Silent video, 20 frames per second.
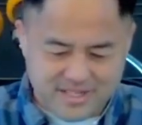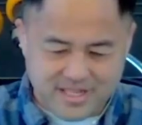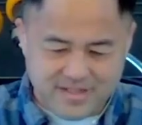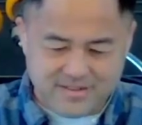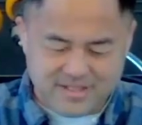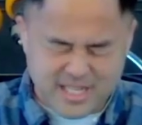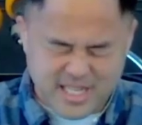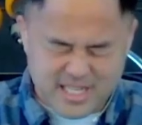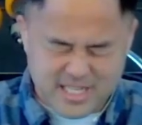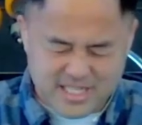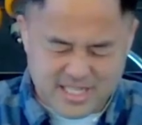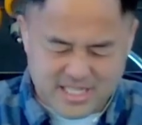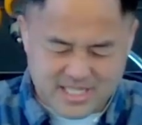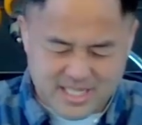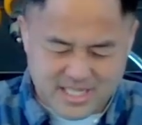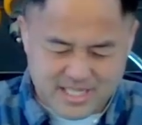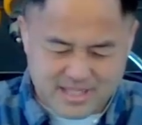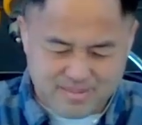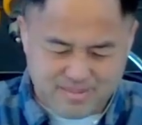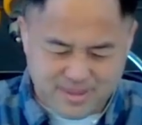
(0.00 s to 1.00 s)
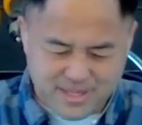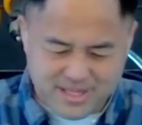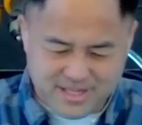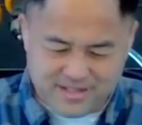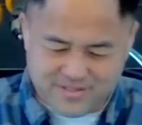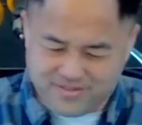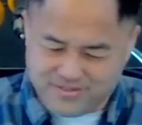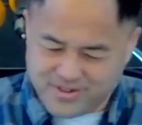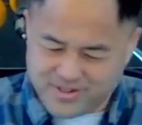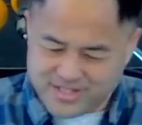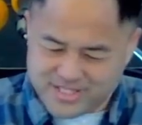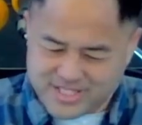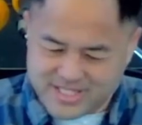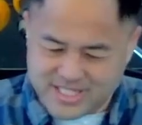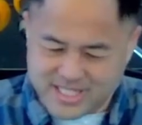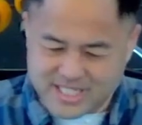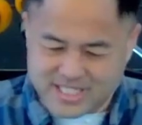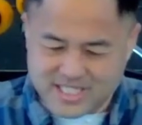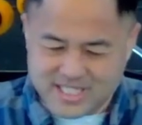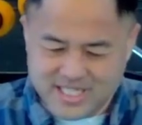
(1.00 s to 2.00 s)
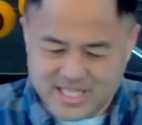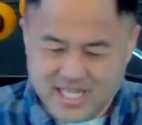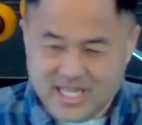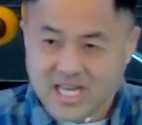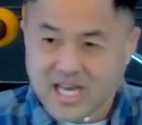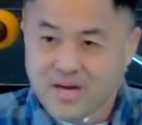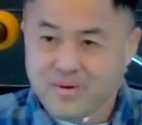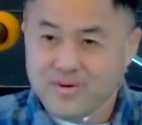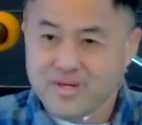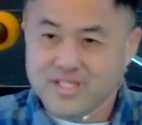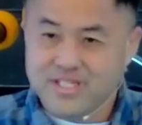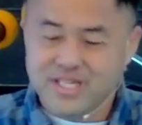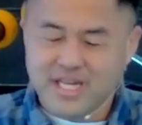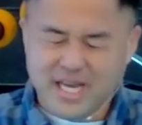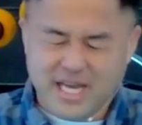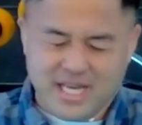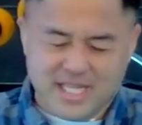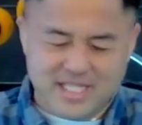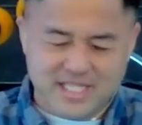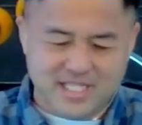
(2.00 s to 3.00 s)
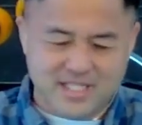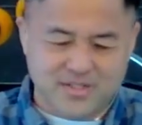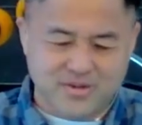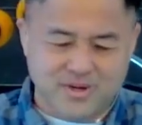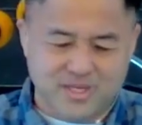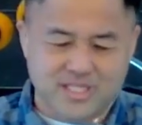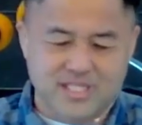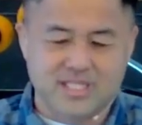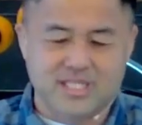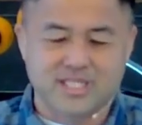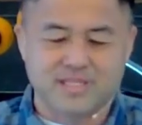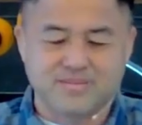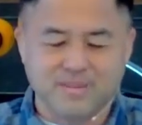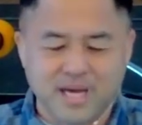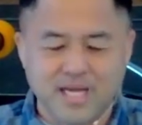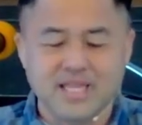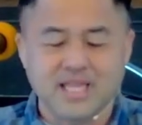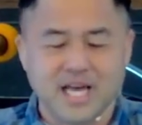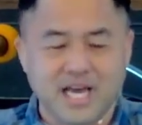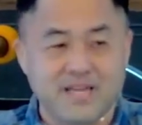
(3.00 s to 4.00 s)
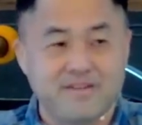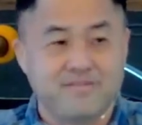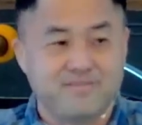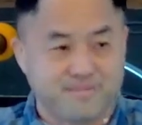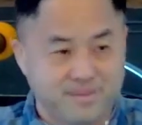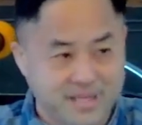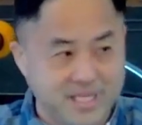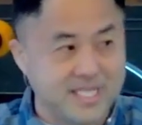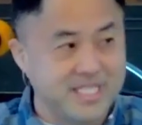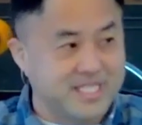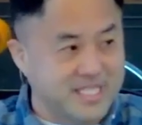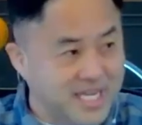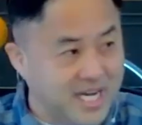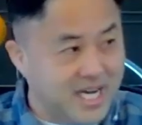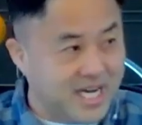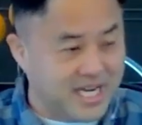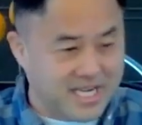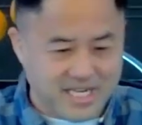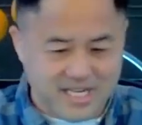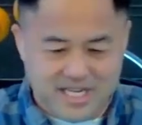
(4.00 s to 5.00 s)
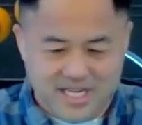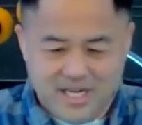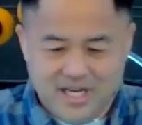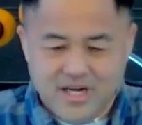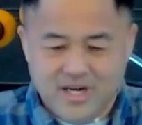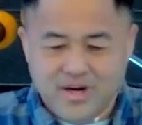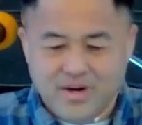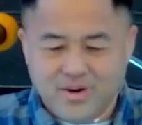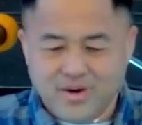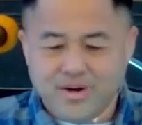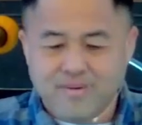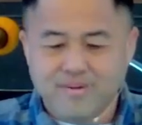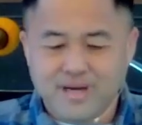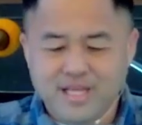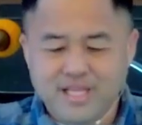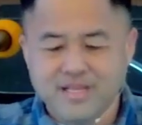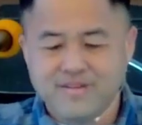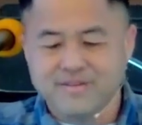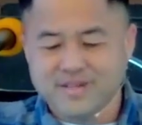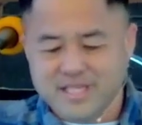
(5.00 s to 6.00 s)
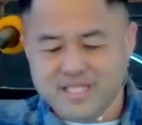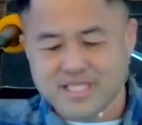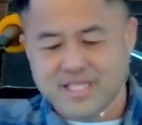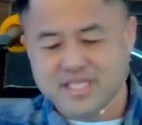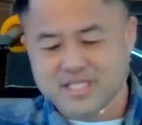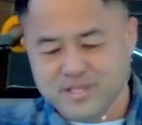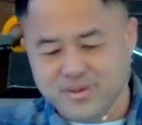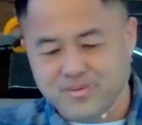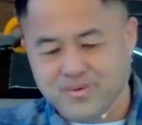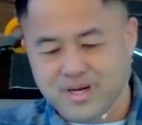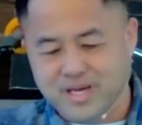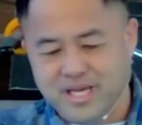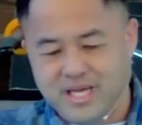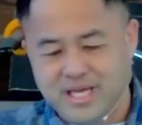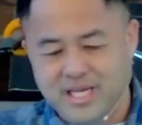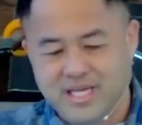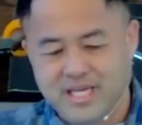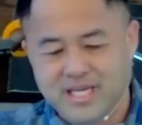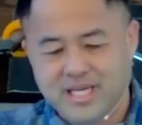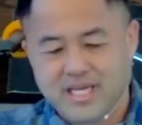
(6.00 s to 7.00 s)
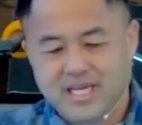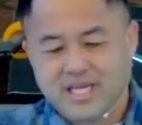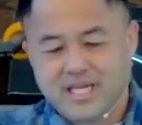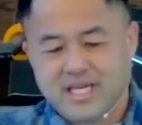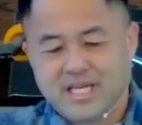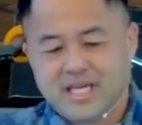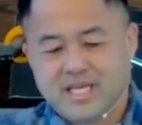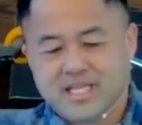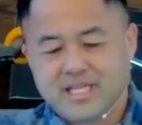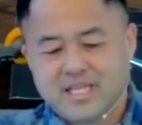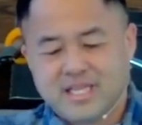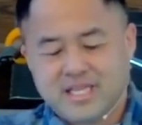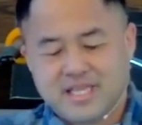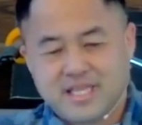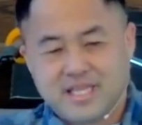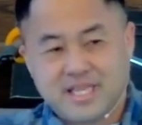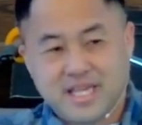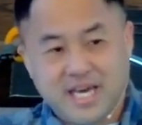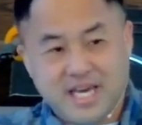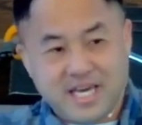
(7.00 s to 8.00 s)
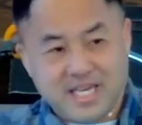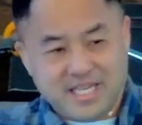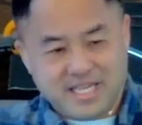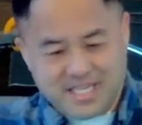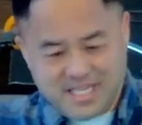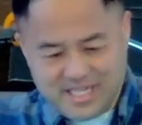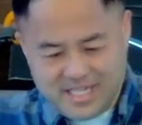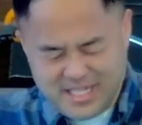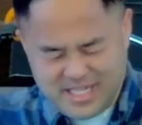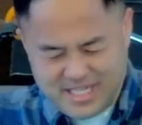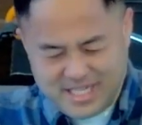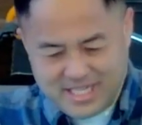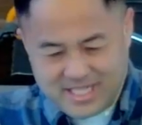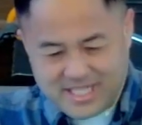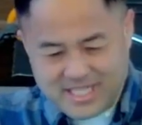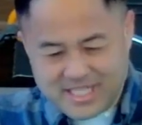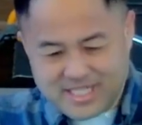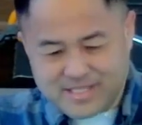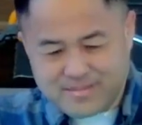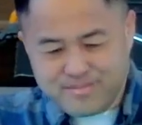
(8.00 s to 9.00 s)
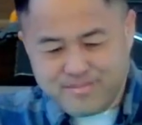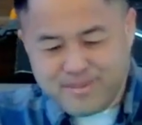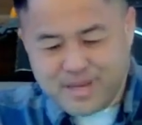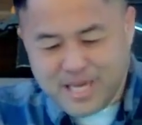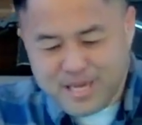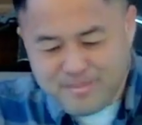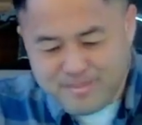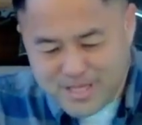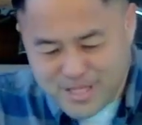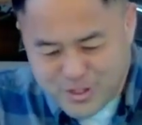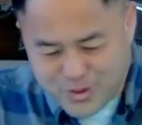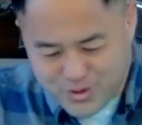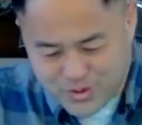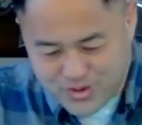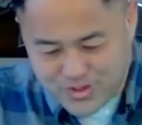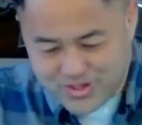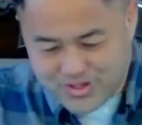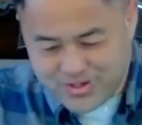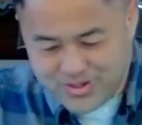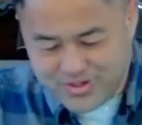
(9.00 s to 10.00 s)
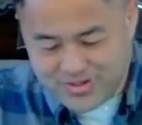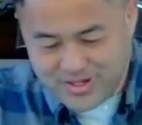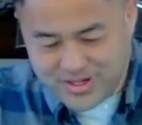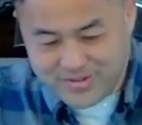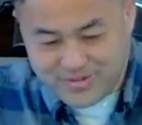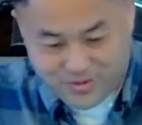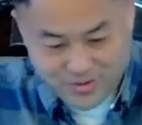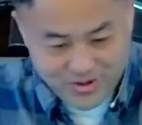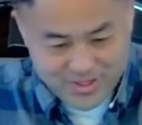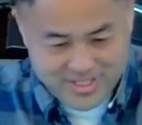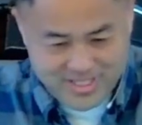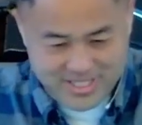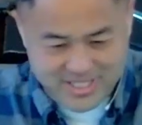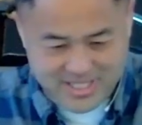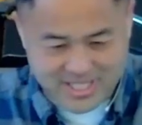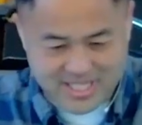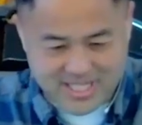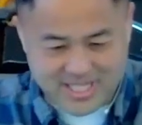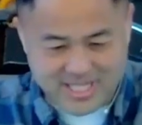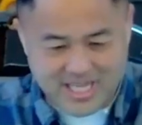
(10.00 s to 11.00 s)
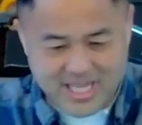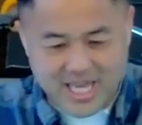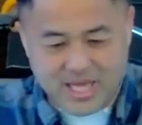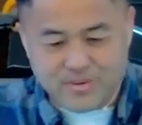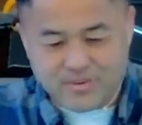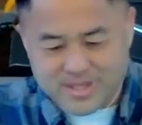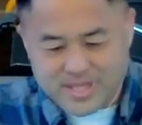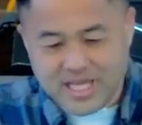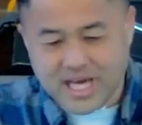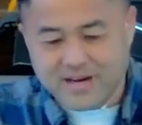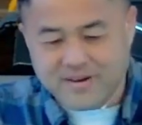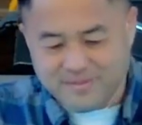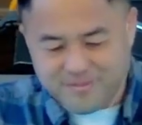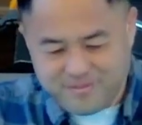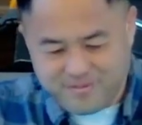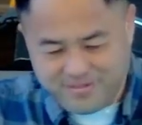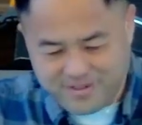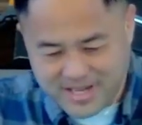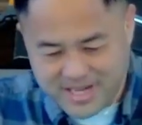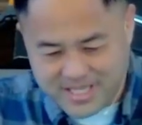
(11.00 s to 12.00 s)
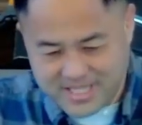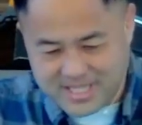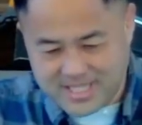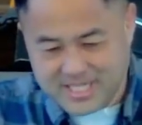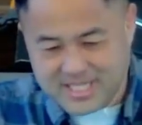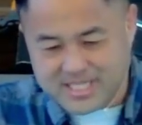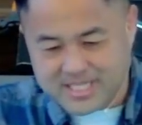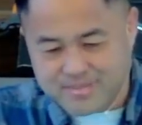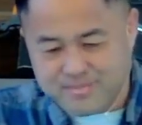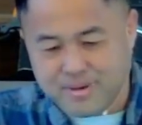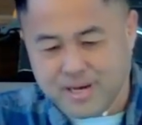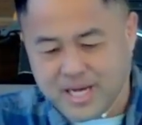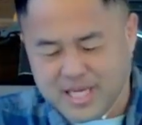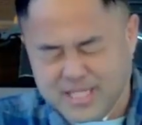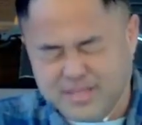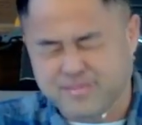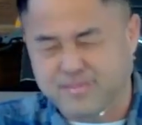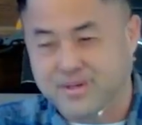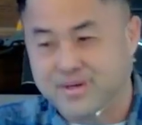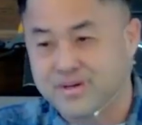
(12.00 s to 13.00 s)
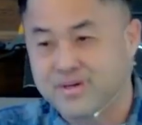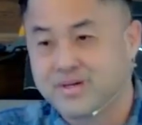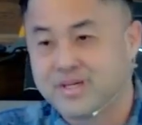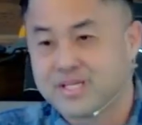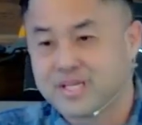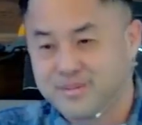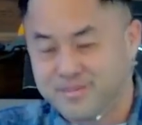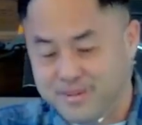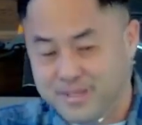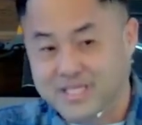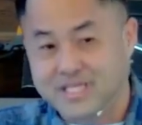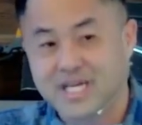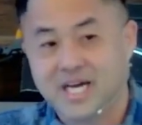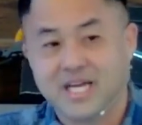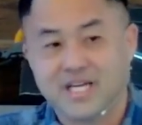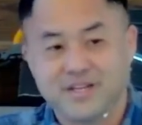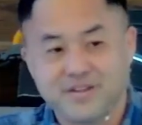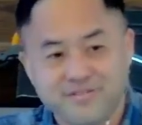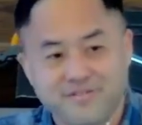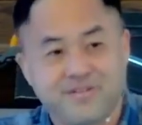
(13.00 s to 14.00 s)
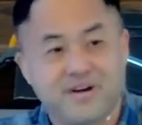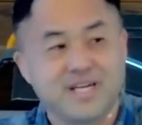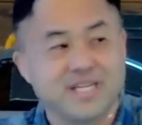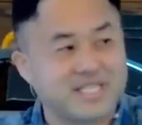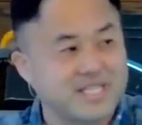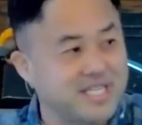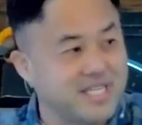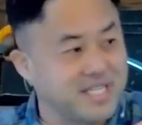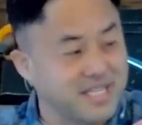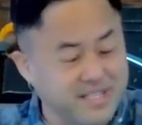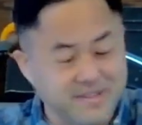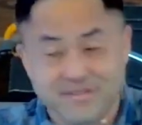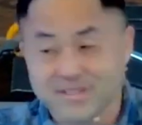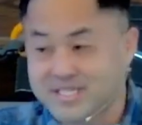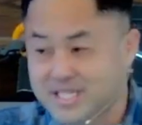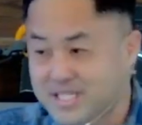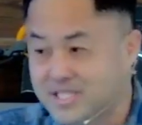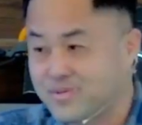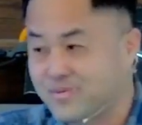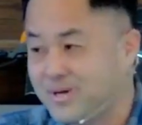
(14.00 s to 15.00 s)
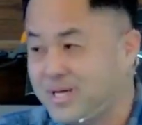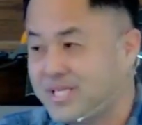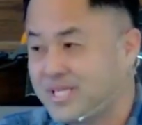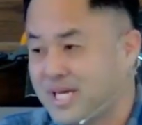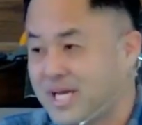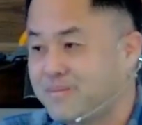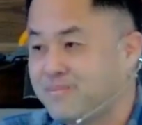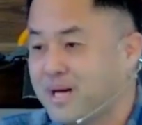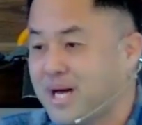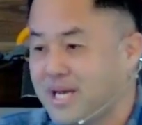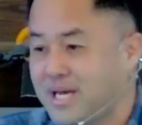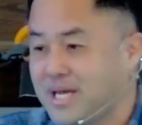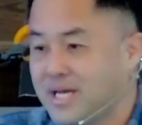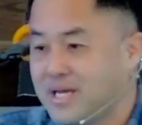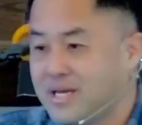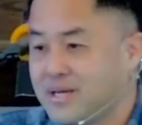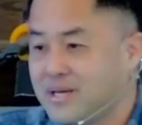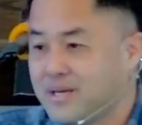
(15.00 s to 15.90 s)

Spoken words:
as I explained verse 6, I want you to ask this question. Does my life please God, or am I living in such a way that this may be true, unfortunately, and without faith, it is impossible to please God? Are you functioning and living in such a way that I'm not